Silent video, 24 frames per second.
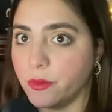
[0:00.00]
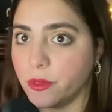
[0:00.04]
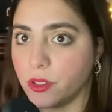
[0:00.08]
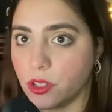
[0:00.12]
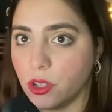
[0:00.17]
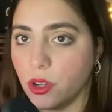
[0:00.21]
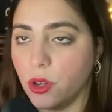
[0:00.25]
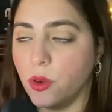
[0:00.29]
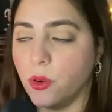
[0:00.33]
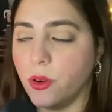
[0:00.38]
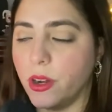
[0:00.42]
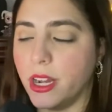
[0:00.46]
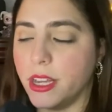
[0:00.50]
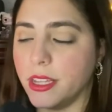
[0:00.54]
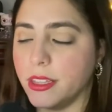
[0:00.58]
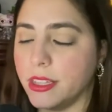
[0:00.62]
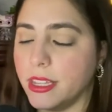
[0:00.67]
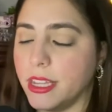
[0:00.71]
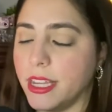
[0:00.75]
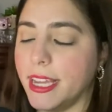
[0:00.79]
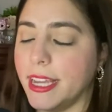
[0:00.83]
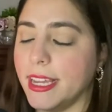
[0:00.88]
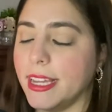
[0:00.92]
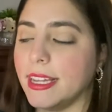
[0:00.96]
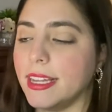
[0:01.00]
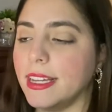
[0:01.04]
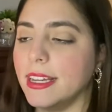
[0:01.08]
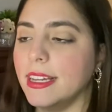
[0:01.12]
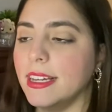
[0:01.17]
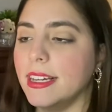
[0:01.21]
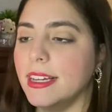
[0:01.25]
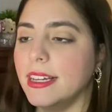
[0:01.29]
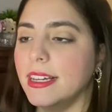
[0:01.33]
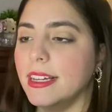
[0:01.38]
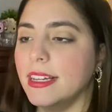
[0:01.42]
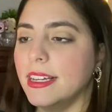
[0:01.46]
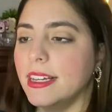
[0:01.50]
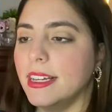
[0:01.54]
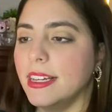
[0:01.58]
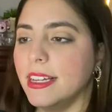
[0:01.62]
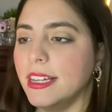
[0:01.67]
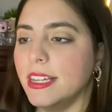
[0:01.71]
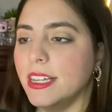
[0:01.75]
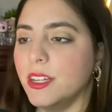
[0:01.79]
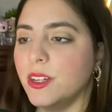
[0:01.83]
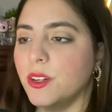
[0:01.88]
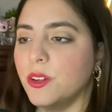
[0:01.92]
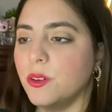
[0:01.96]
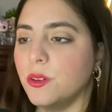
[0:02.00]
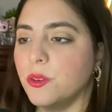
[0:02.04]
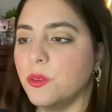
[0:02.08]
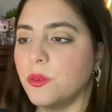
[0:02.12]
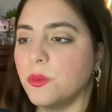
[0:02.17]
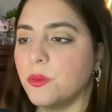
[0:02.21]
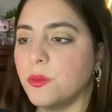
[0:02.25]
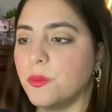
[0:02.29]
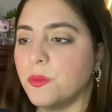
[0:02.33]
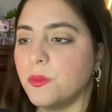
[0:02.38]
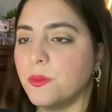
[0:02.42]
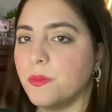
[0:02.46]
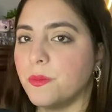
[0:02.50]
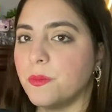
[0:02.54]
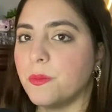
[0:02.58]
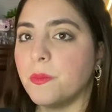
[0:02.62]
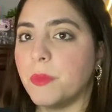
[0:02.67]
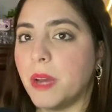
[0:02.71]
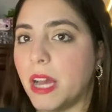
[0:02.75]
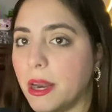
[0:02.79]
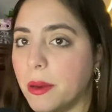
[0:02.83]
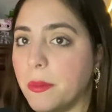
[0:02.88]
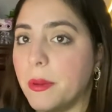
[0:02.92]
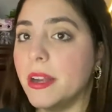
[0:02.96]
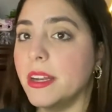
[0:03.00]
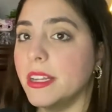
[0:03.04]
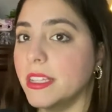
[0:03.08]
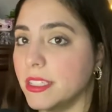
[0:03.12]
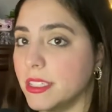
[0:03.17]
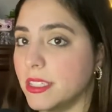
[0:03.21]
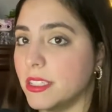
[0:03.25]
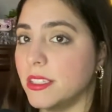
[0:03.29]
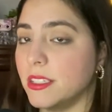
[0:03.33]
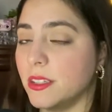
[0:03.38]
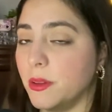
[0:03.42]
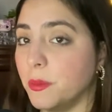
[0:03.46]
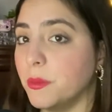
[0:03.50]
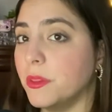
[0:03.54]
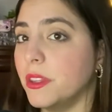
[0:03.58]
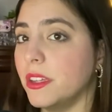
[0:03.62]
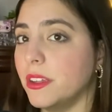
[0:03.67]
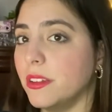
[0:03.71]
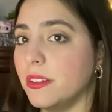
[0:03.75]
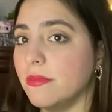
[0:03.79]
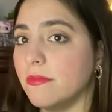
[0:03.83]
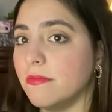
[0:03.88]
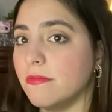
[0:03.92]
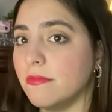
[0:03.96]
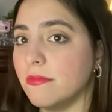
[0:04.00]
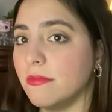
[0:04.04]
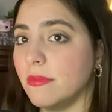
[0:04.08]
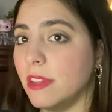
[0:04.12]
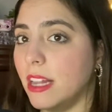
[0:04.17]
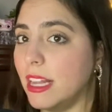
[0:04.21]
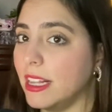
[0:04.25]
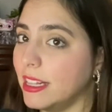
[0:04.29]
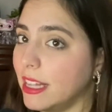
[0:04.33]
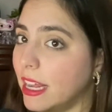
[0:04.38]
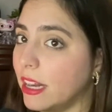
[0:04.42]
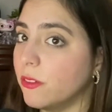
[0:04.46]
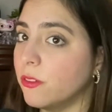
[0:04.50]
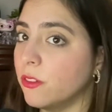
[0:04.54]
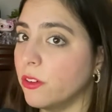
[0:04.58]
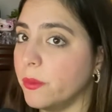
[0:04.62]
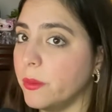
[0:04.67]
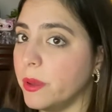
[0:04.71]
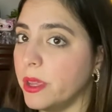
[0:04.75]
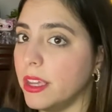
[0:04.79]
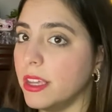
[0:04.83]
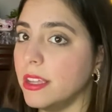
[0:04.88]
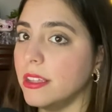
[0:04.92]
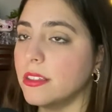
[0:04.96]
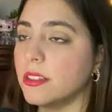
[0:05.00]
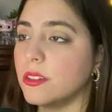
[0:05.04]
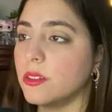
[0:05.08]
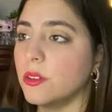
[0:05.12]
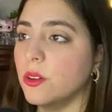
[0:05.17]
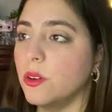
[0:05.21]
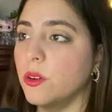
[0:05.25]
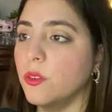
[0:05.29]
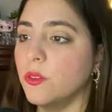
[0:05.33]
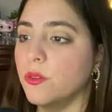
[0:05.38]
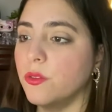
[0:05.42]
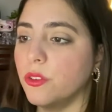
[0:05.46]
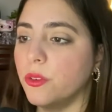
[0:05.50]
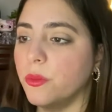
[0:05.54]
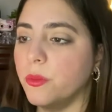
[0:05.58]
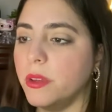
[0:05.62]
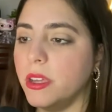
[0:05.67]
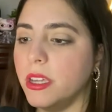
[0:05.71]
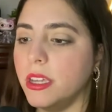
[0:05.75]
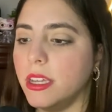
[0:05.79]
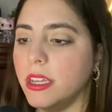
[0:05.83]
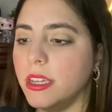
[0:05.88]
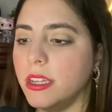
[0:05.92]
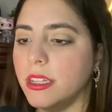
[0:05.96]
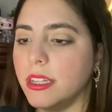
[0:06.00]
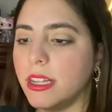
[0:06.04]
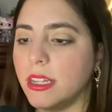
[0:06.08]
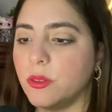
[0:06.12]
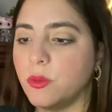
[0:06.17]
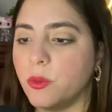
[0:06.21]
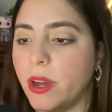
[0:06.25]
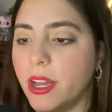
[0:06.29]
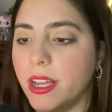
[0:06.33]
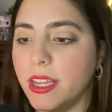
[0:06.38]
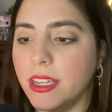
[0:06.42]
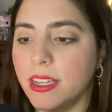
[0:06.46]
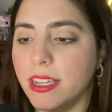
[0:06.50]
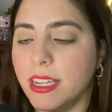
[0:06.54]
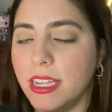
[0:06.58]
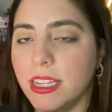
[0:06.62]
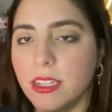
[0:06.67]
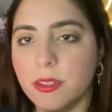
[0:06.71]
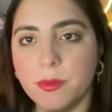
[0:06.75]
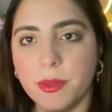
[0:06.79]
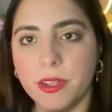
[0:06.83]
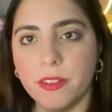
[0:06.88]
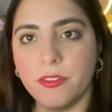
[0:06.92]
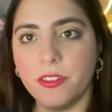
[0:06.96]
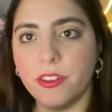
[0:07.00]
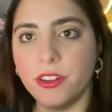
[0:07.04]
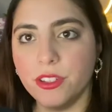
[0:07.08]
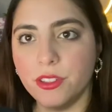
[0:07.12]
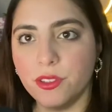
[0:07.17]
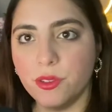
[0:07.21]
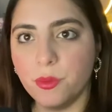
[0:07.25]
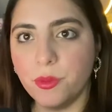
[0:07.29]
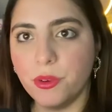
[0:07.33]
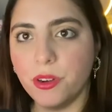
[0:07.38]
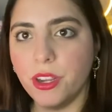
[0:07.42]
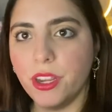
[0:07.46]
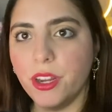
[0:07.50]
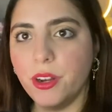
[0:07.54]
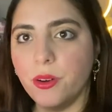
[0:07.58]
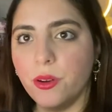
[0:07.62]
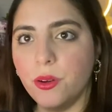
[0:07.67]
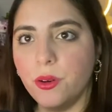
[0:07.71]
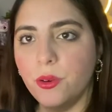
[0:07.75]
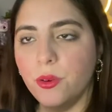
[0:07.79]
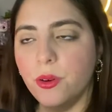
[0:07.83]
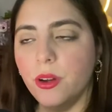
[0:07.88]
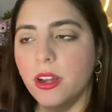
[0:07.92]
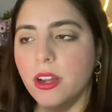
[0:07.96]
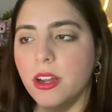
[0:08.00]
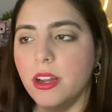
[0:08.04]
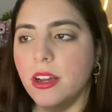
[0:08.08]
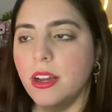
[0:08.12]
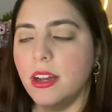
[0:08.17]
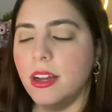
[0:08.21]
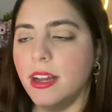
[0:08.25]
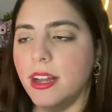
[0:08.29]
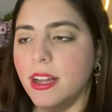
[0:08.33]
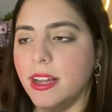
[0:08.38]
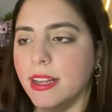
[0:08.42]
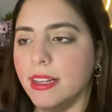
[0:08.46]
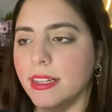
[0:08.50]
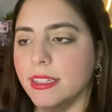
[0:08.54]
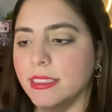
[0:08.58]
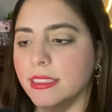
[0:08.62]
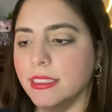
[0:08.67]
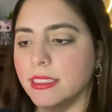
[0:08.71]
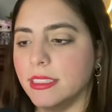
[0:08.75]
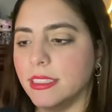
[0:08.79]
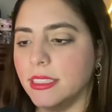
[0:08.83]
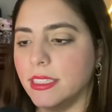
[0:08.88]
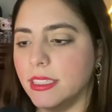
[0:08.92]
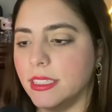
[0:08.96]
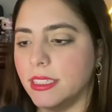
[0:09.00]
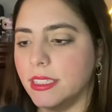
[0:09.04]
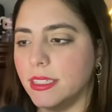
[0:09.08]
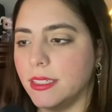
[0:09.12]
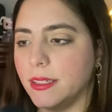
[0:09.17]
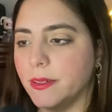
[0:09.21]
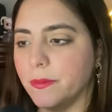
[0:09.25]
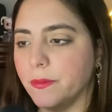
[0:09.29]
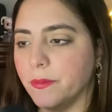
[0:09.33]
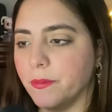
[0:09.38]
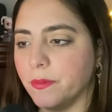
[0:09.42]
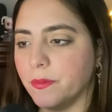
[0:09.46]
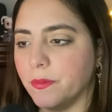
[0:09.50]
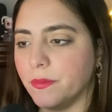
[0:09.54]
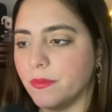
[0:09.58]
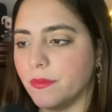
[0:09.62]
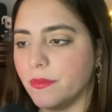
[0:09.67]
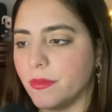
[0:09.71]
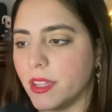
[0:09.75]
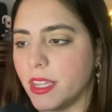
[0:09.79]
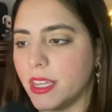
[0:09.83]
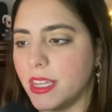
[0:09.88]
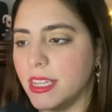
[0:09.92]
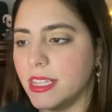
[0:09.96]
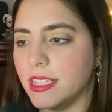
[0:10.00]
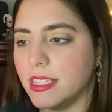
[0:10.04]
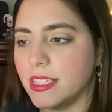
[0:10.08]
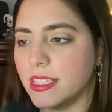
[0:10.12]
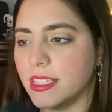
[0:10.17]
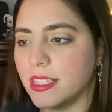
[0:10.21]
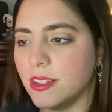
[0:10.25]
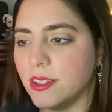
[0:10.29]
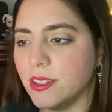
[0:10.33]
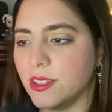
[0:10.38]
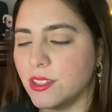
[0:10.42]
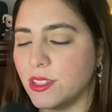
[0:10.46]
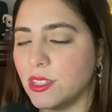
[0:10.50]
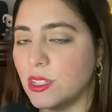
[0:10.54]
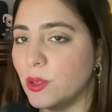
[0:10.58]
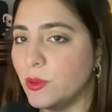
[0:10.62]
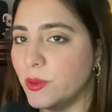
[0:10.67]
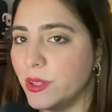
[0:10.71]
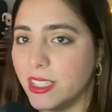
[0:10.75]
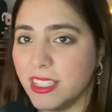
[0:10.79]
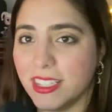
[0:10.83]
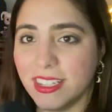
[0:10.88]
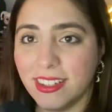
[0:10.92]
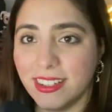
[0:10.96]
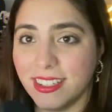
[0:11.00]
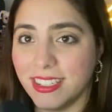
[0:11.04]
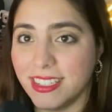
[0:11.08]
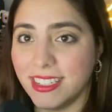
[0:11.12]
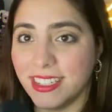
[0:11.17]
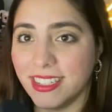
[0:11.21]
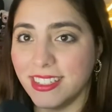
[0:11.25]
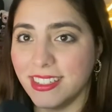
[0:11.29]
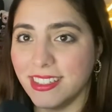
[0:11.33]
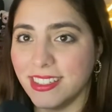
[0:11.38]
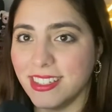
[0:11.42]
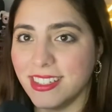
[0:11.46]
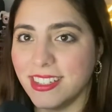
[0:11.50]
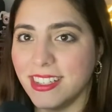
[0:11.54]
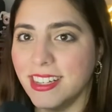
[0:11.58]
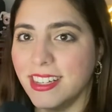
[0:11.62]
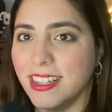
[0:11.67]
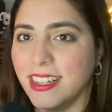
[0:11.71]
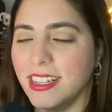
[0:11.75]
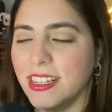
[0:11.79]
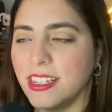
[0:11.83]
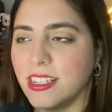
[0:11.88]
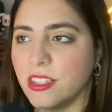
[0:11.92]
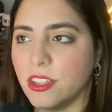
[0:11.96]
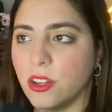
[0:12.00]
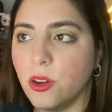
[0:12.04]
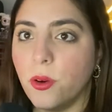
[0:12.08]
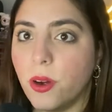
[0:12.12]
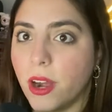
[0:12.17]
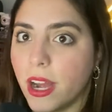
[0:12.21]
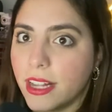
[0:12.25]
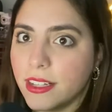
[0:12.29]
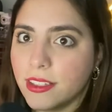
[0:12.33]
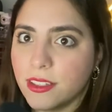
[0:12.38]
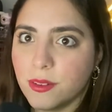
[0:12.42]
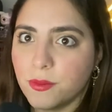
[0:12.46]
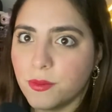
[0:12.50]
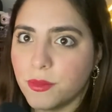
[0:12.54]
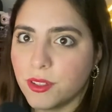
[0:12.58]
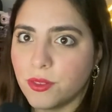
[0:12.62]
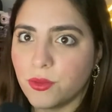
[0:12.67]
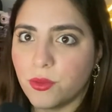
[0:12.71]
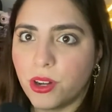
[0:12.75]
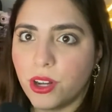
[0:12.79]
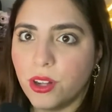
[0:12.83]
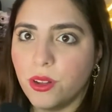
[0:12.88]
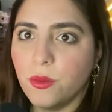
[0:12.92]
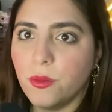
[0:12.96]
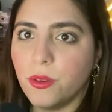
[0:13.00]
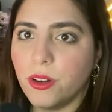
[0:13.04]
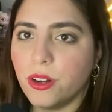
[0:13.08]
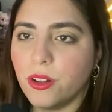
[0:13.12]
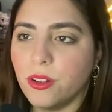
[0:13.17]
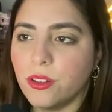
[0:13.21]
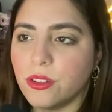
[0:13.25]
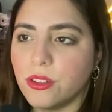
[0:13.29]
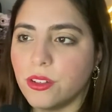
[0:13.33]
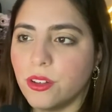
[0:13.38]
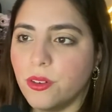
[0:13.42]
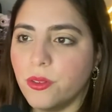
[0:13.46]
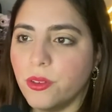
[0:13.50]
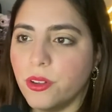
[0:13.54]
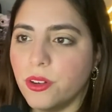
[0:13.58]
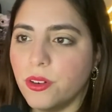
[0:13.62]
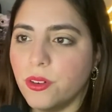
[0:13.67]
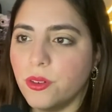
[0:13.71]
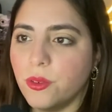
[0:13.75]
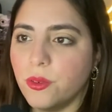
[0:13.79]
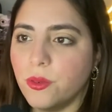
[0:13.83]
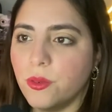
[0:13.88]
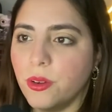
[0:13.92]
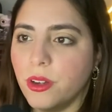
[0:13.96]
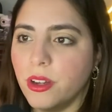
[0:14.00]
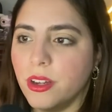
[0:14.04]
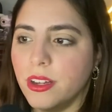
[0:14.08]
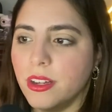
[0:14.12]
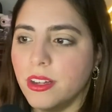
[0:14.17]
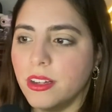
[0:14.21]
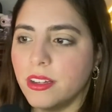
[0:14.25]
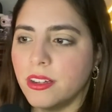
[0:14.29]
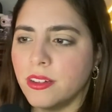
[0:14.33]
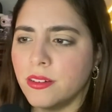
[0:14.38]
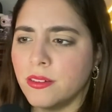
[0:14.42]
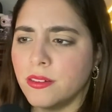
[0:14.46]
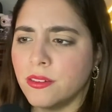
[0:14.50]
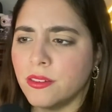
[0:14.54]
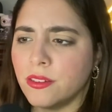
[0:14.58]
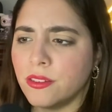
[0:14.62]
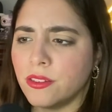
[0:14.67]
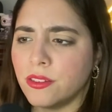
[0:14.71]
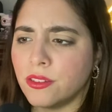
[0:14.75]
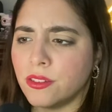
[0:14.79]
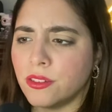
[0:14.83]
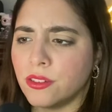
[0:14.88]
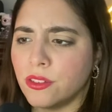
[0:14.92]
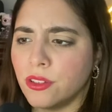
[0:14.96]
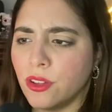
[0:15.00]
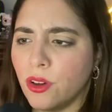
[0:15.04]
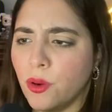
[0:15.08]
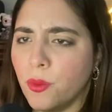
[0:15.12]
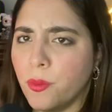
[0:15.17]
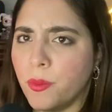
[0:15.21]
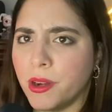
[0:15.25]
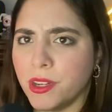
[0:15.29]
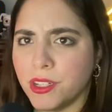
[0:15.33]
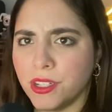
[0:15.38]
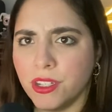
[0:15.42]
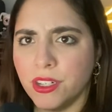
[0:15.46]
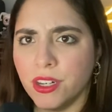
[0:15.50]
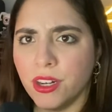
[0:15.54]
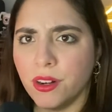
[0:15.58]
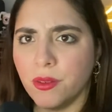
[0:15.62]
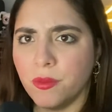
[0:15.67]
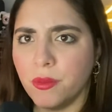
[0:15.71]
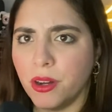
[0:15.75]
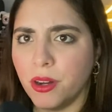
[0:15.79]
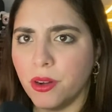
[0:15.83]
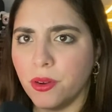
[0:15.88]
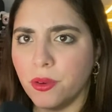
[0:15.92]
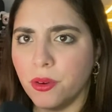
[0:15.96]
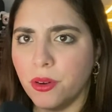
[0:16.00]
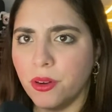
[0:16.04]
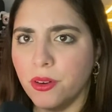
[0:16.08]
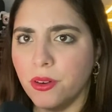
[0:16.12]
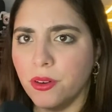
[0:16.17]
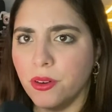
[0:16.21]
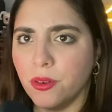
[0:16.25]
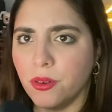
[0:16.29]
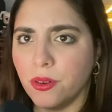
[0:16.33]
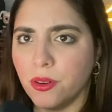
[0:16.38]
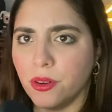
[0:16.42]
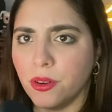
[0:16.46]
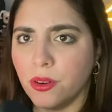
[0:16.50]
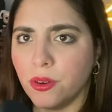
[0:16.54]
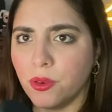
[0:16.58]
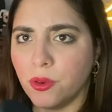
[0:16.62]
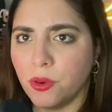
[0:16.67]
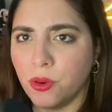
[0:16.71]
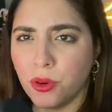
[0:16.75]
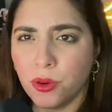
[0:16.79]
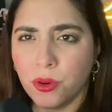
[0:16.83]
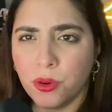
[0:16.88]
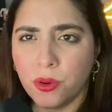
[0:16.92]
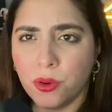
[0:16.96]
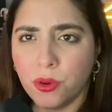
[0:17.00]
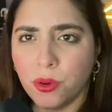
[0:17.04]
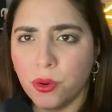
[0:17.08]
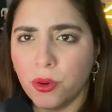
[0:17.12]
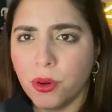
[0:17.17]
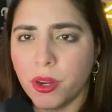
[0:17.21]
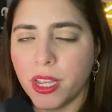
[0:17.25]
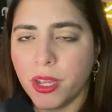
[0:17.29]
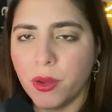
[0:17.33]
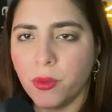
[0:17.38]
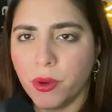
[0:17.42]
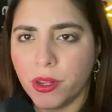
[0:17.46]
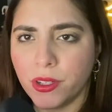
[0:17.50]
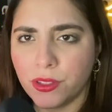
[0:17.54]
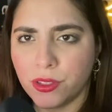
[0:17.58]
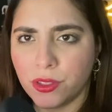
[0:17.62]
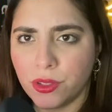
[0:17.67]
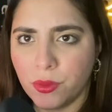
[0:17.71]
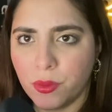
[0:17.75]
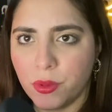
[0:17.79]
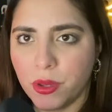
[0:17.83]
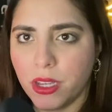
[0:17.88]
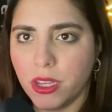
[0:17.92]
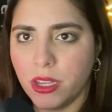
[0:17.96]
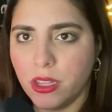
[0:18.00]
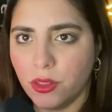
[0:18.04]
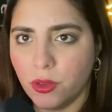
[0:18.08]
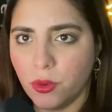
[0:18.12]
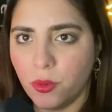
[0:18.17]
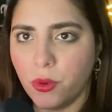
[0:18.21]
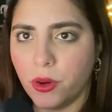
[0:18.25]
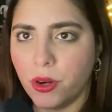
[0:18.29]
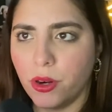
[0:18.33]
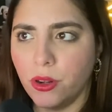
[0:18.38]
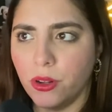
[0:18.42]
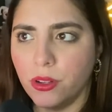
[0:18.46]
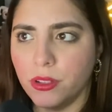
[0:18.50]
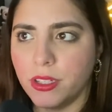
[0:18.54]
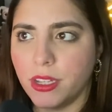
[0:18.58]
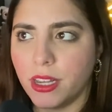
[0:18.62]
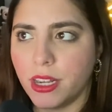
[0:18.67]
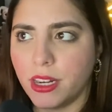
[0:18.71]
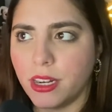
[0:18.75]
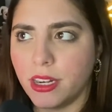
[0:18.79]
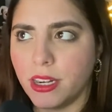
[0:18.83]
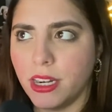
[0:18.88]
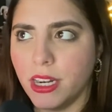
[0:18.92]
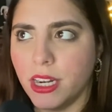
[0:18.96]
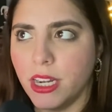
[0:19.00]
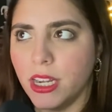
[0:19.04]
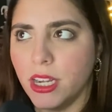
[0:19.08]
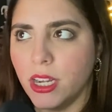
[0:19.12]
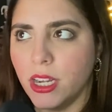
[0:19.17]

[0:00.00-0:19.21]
So I think, you know, Batman is something like that for me. So for me, that's why he is my favorite superhero, and um, he's so intelligent, so handsome as well, but also you know, so passionate about who, who he wants to be in the world and